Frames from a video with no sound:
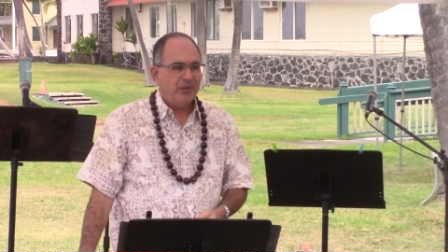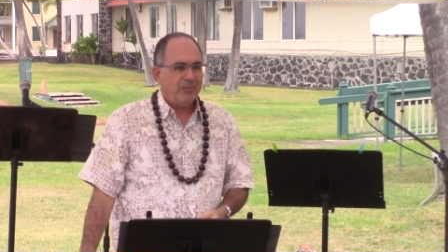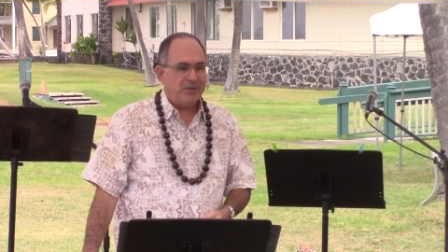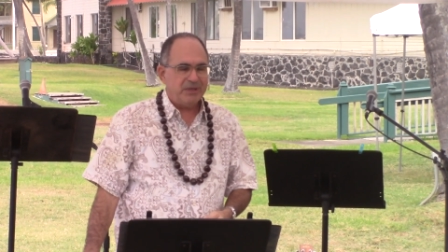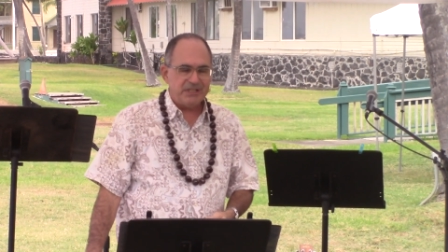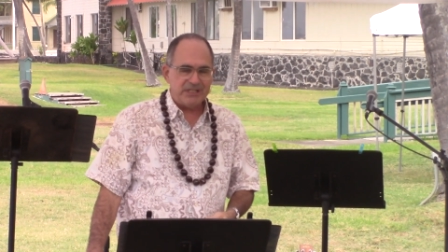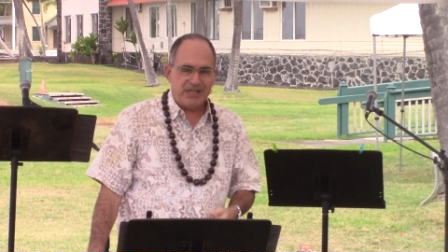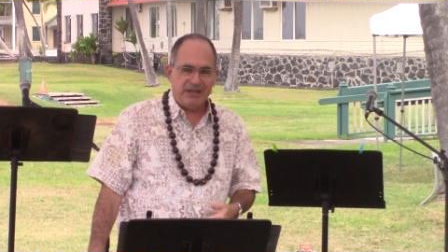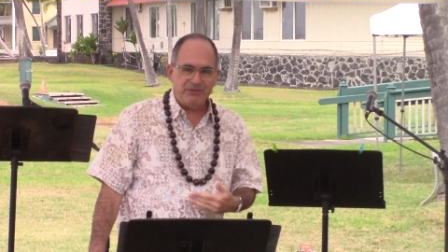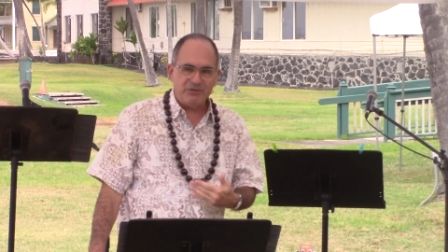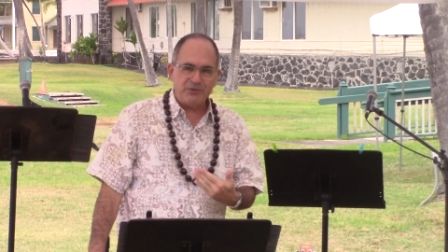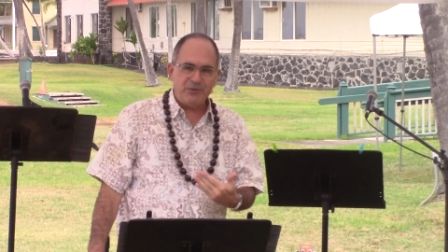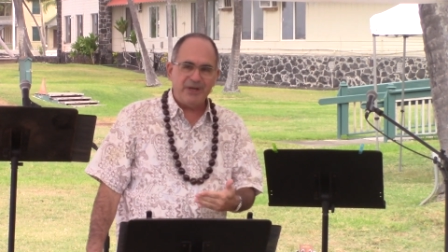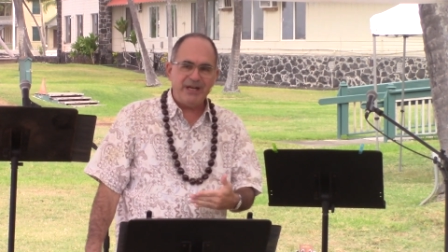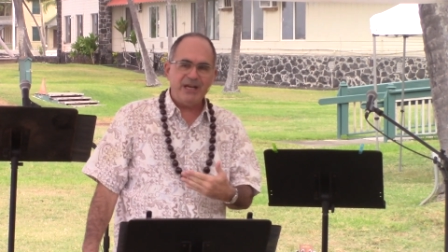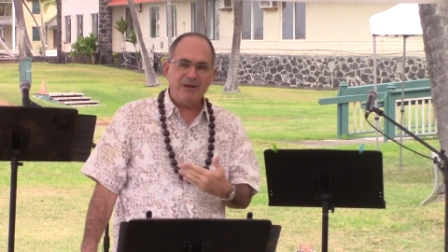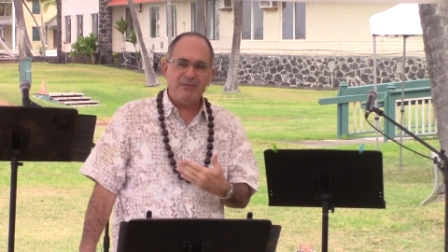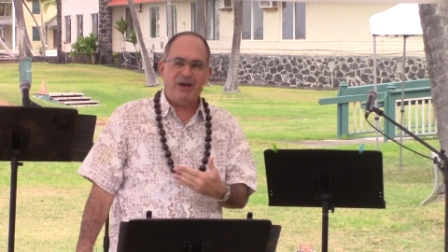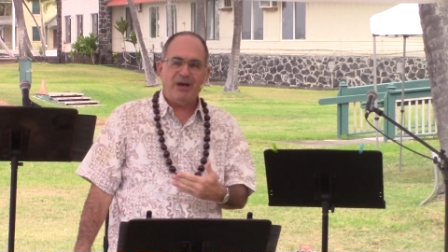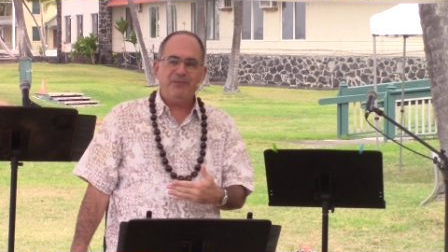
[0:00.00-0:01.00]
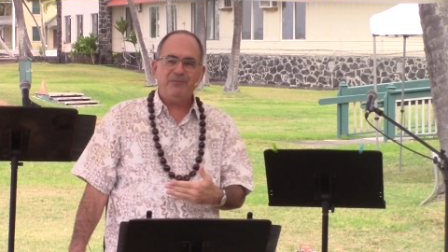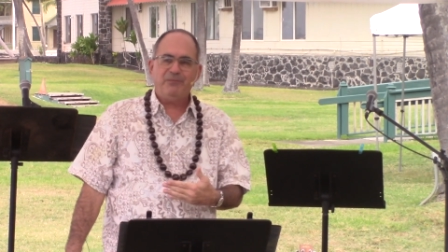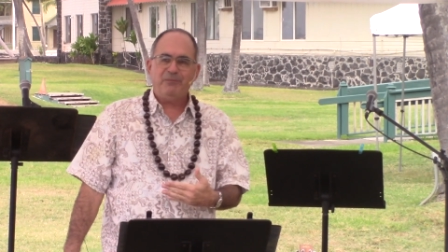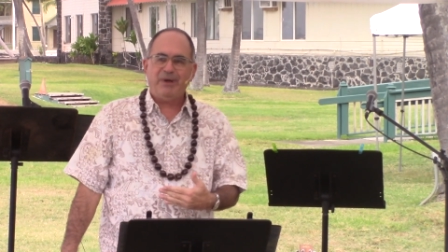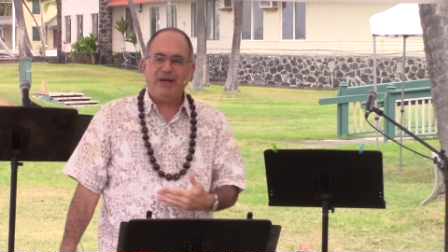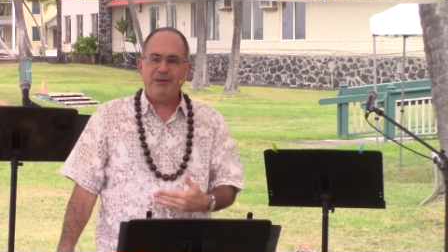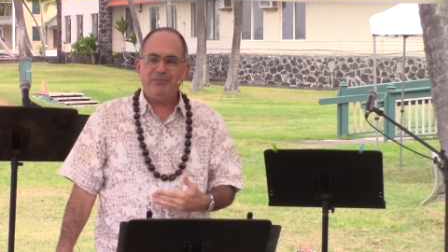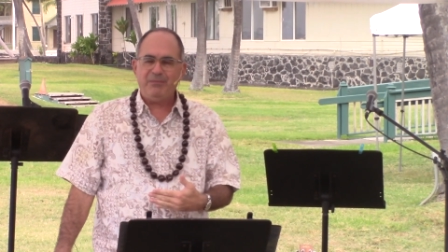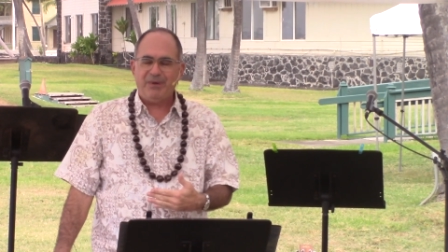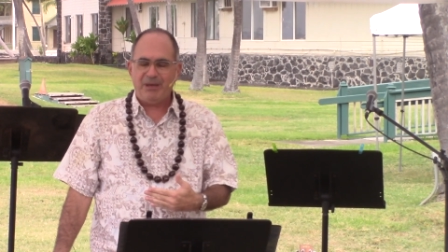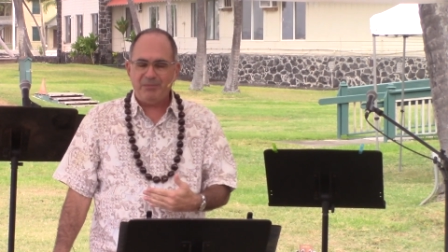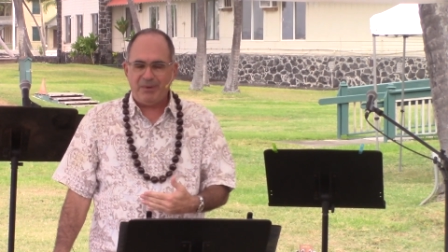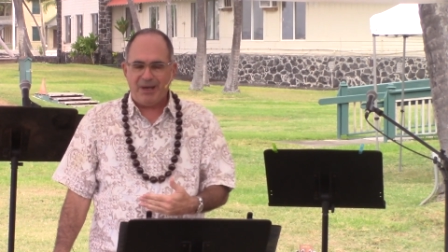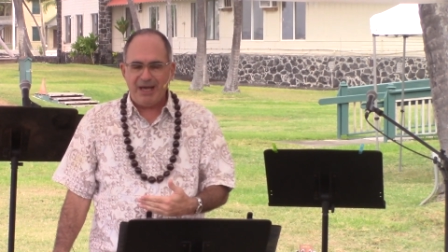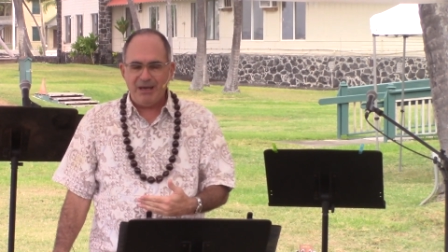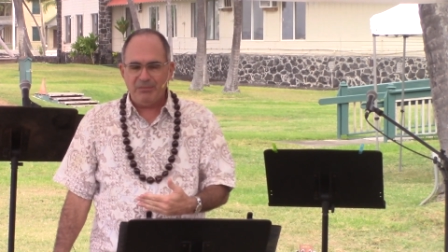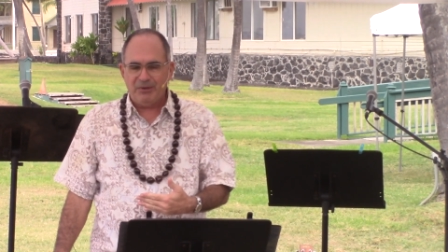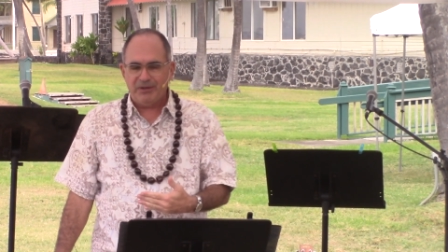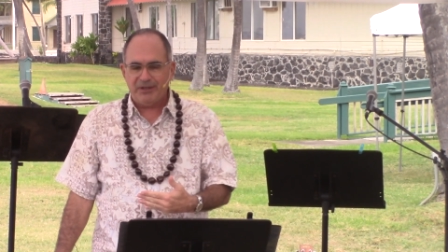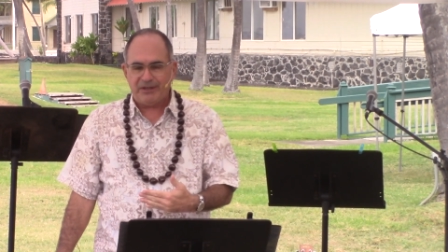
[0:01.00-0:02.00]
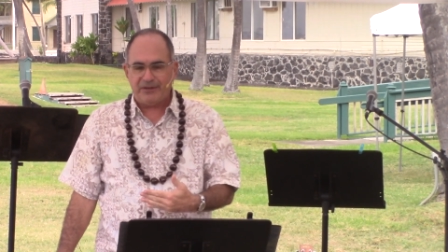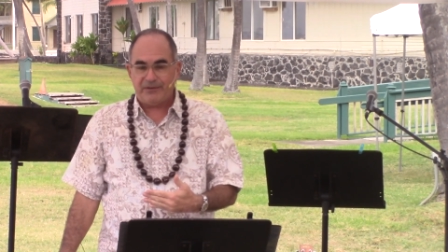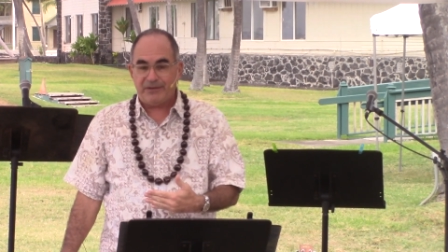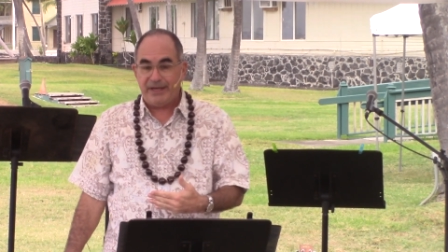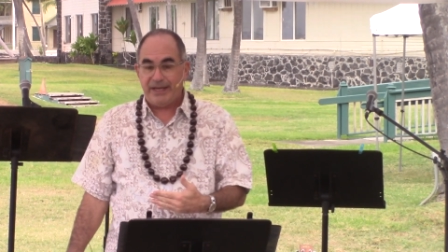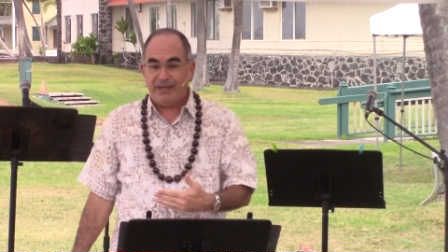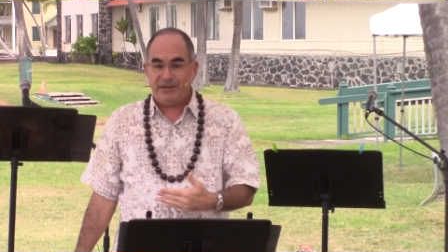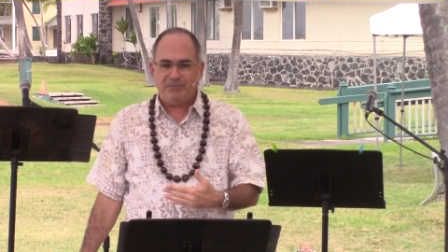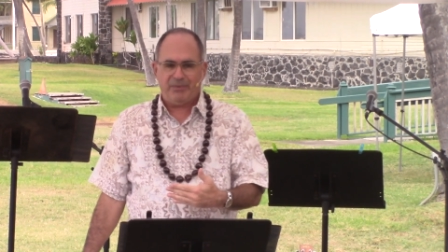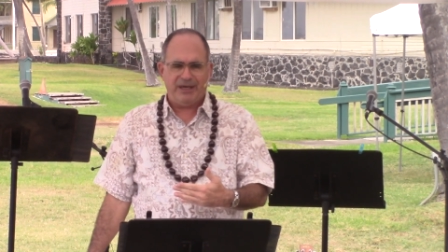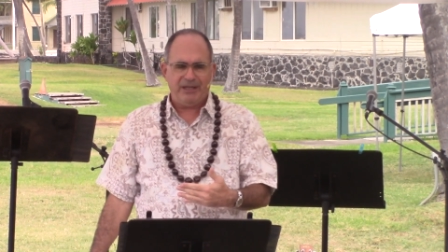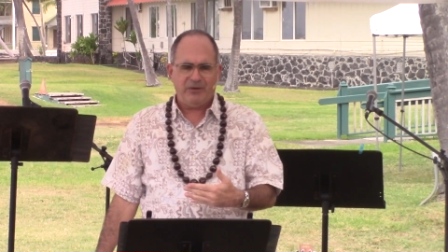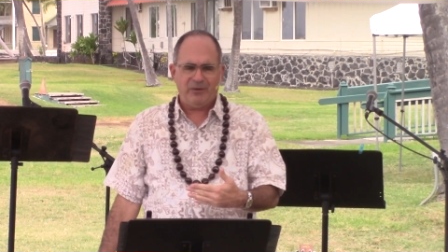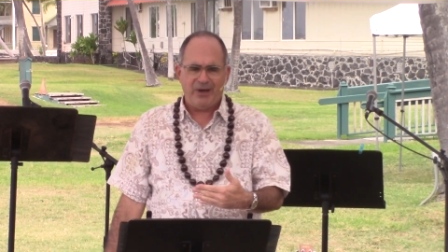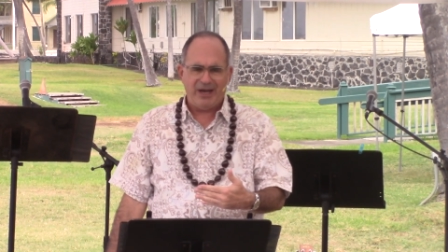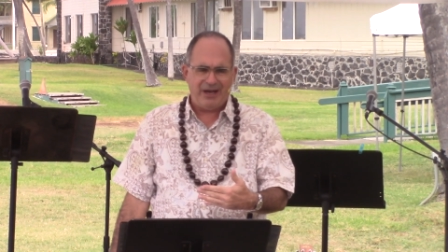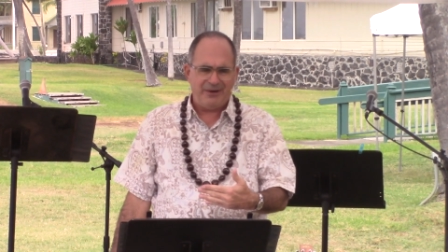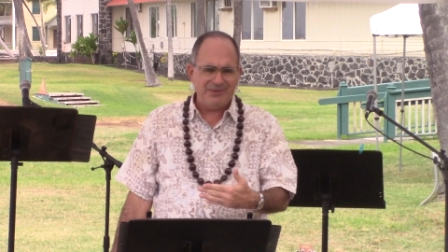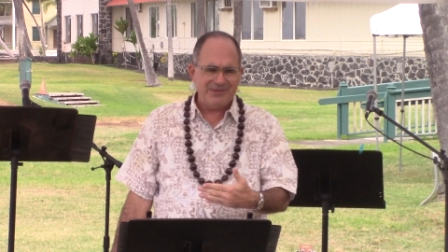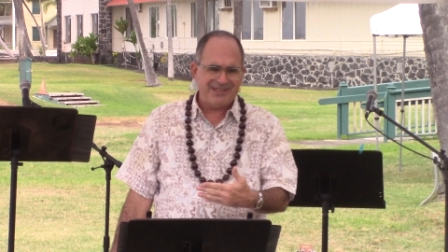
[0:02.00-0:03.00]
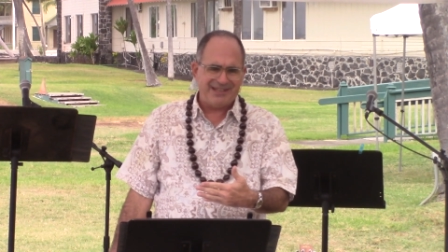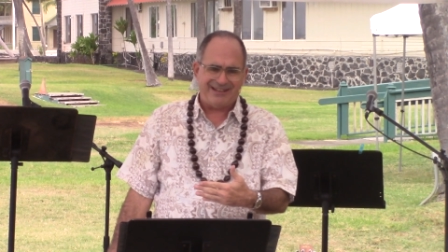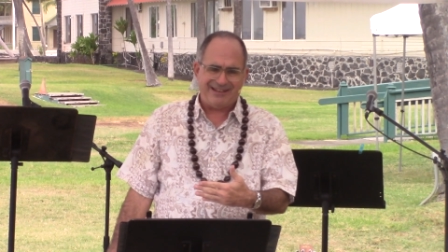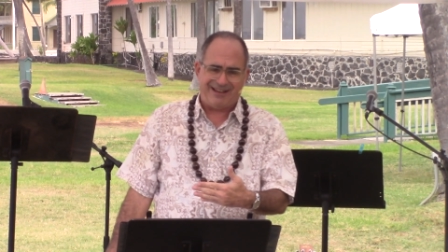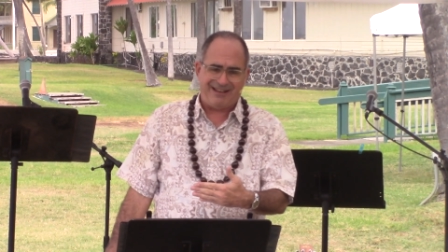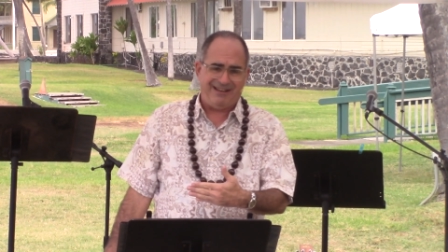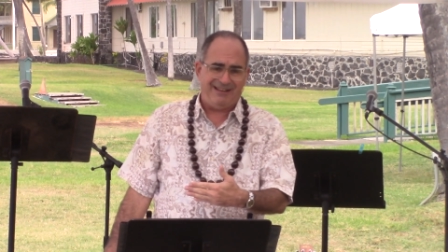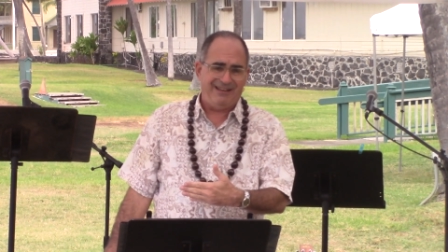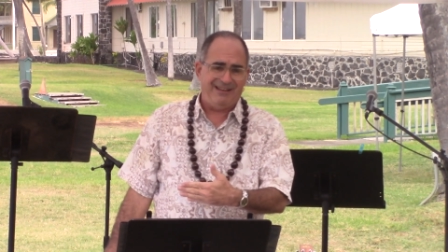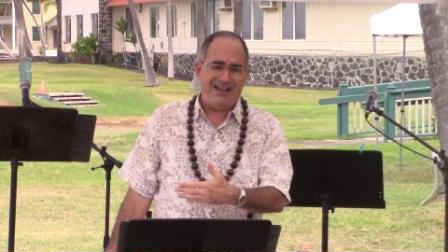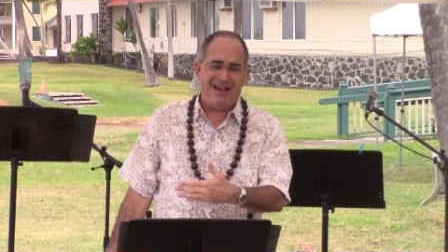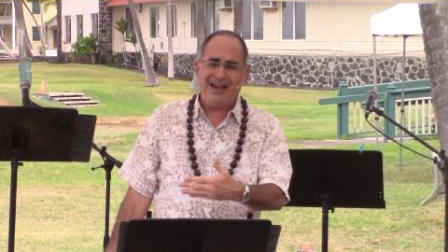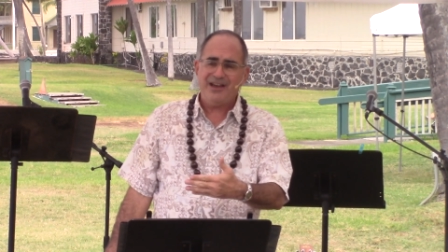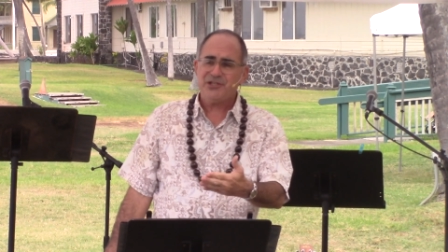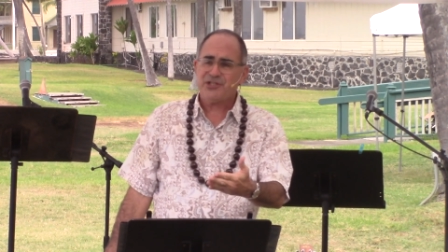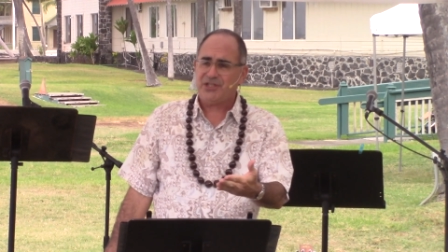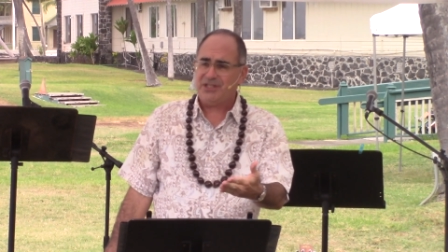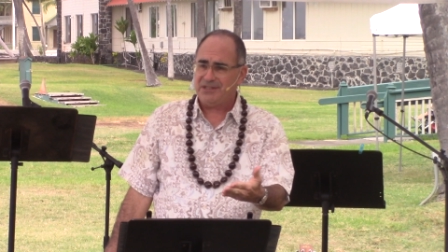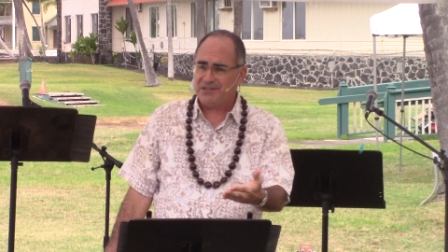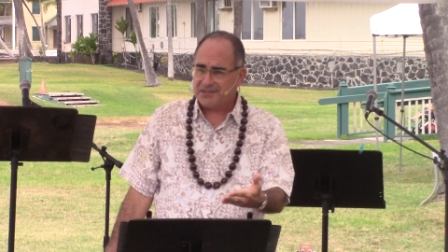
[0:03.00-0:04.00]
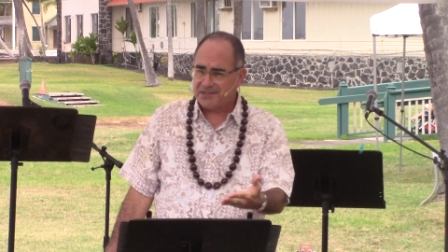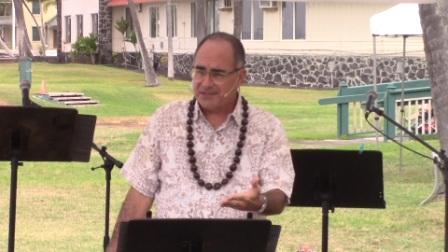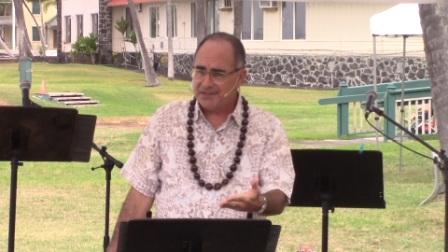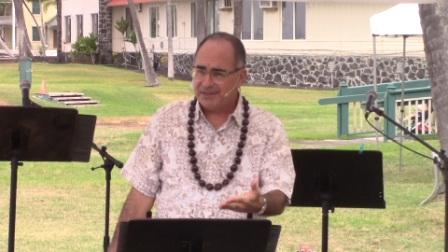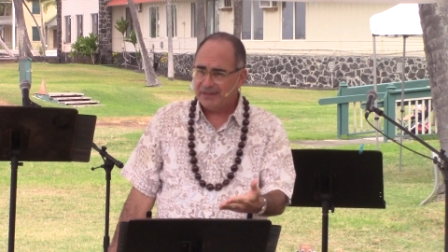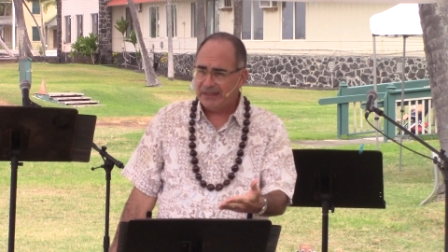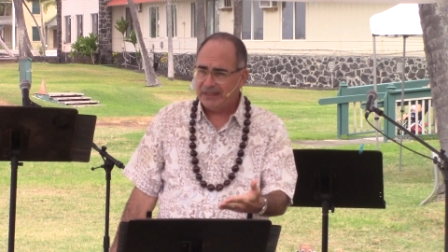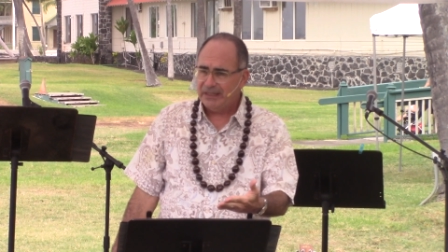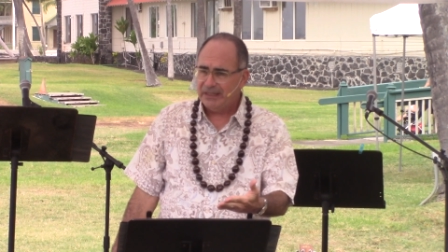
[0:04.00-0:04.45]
But as I was reading my, my, my Bible the other day, and by the way, I was in Colossians,